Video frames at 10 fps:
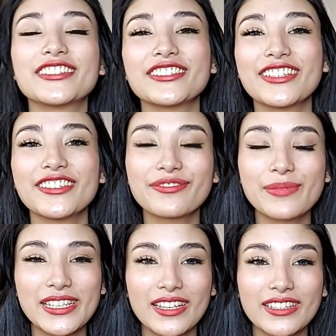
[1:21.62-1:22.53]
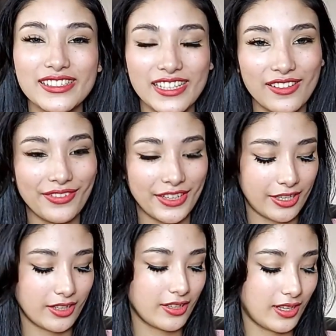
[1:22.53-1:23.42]
to give myself a
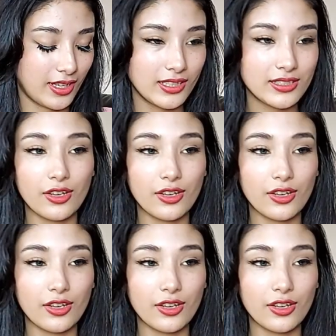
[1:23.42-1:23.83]
haircut,